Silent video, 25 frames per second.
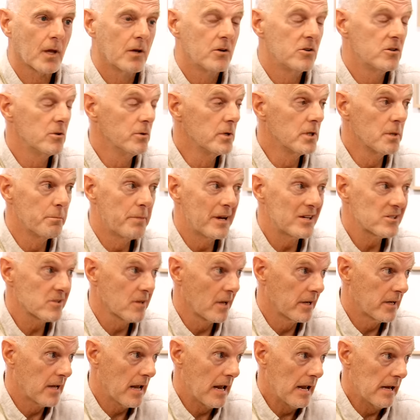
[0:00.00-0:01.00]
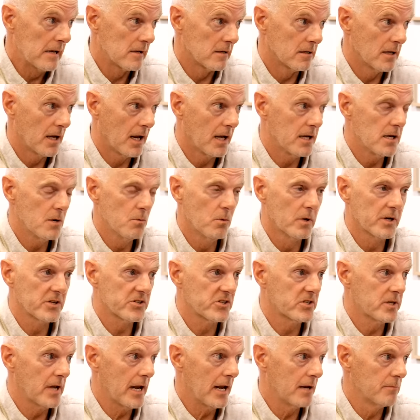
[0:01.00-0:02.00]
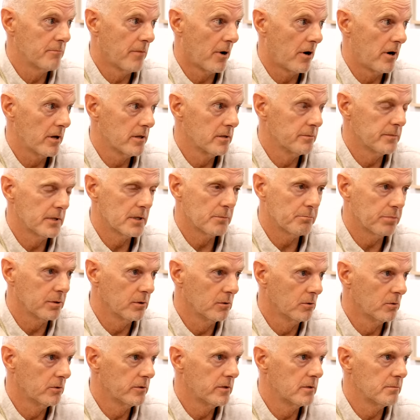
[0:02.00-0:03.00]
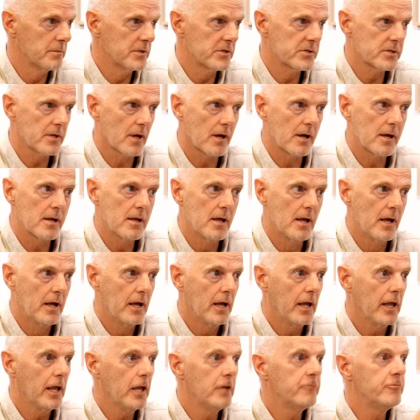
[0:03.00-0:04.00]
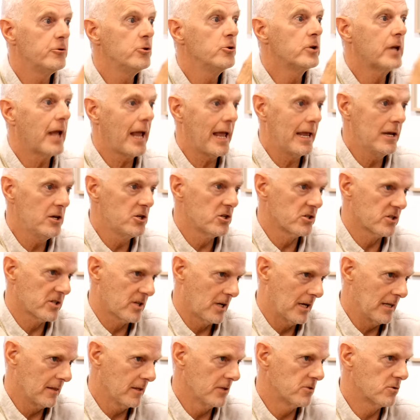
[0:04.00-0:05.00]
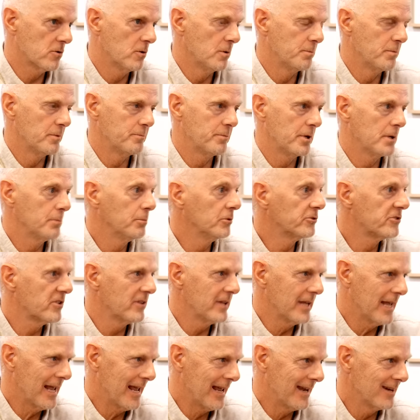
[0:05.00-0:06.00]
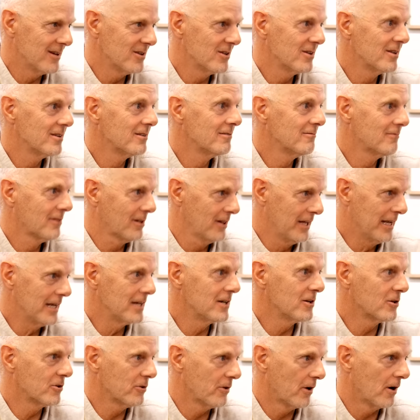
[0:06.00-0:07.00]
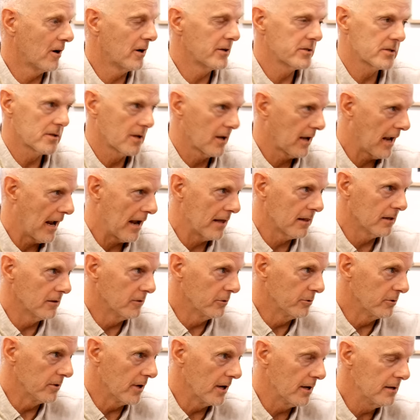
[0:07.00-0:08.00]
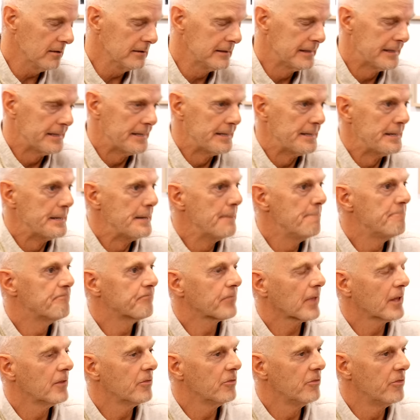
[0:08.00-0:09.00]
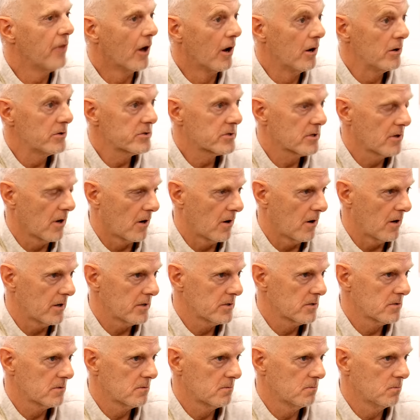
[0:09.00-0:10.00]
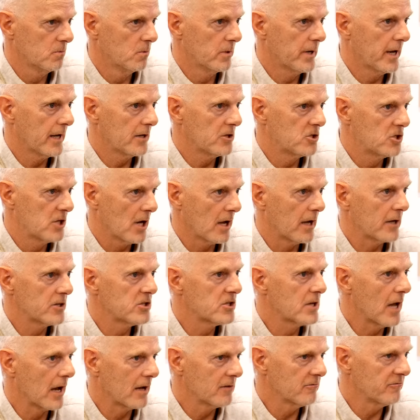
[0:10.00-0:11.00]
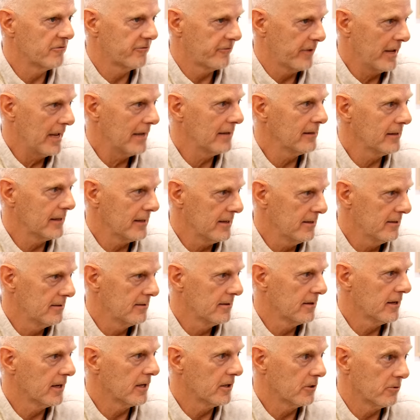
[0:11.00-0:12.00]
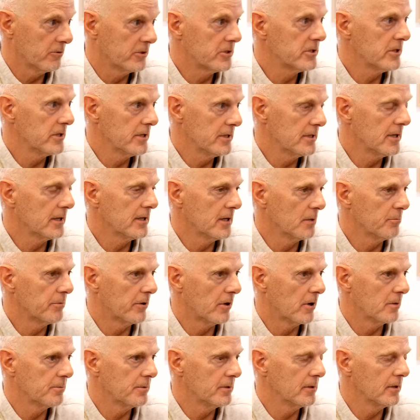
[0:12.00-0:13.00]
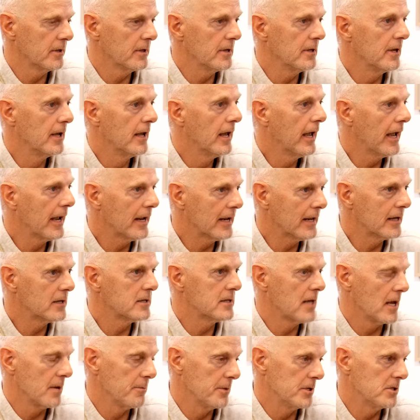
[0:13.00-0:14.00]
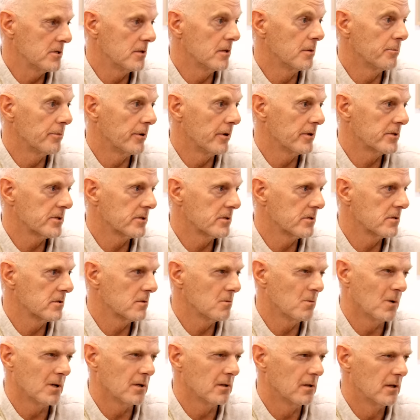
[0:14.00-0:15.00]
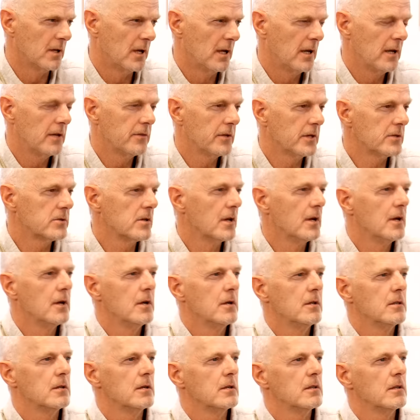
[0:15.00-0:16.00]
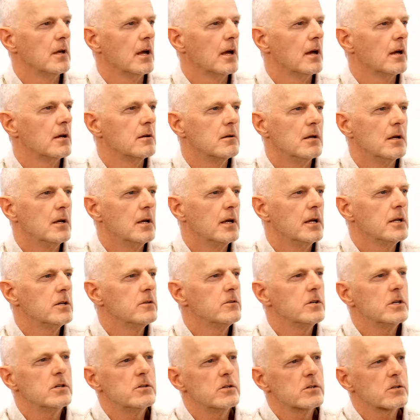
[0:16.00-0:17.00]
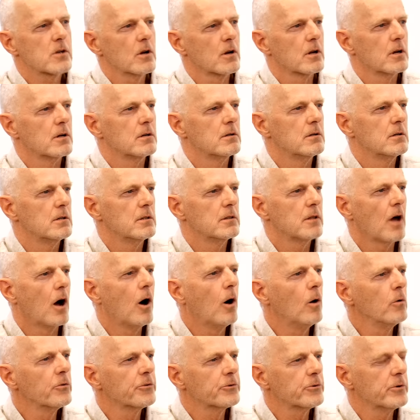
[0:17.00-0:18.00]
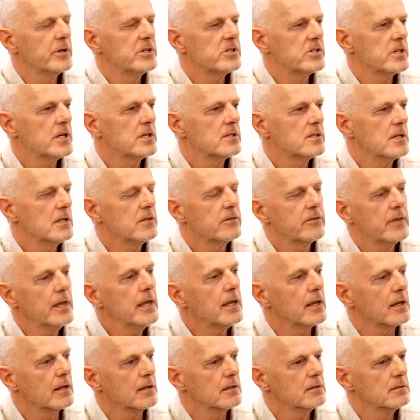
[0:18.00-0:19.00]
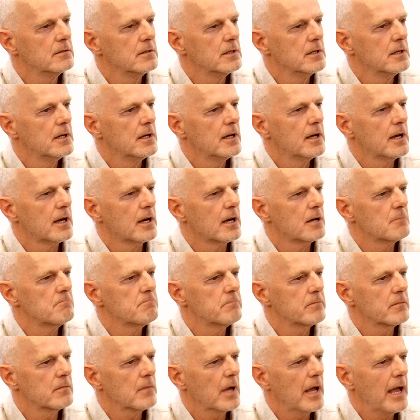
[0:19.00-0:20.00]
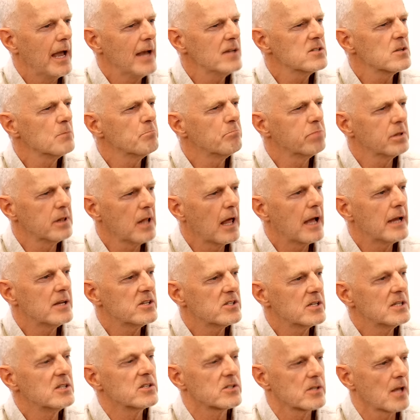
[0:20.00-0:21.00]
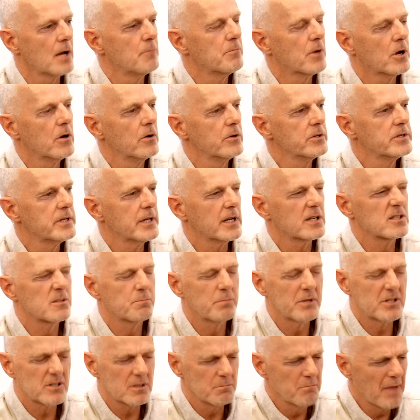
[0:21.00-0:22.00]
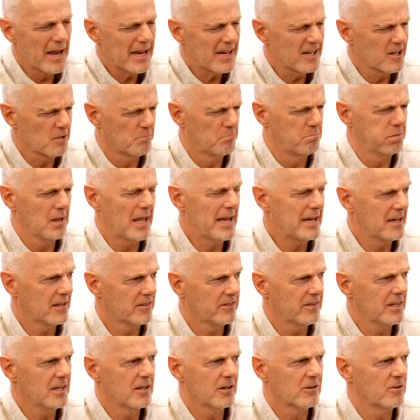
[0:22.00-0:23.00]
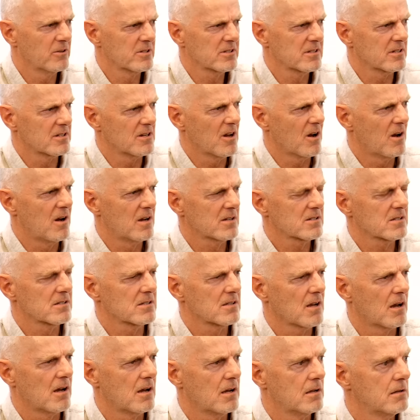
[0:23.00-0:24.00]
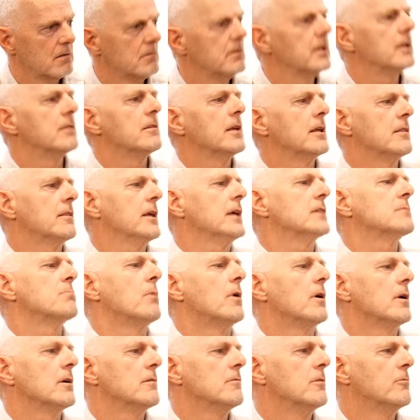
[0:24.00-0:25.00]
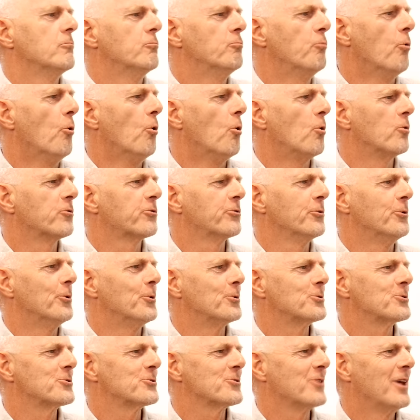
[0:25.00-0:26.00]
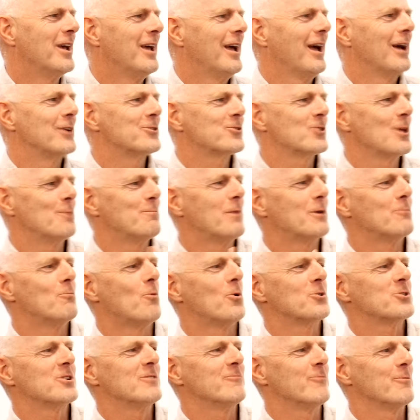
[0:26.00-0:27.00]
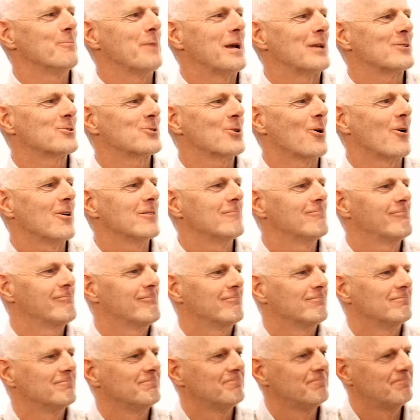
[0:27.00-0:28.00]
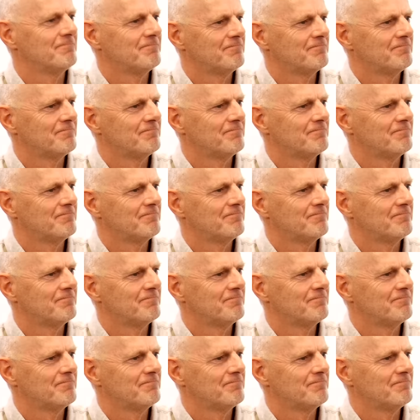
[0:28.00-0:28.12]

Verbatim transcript: doing the best they can, and you want to stand by them and applaud them and say, if you can just get this group of people to the end, clinging to Christ, hallelujah, mm-hmm. those guys will get judged unfairly and critiqued inappropriately and get damaged in the process as well. There's, uh, you, you just got to, the whole three sixty thing um, has a place in some context, but to make it a blanket thing across the diocese, I, th- there's my raw thoughts as someone watching from outside. Yeah, I mean,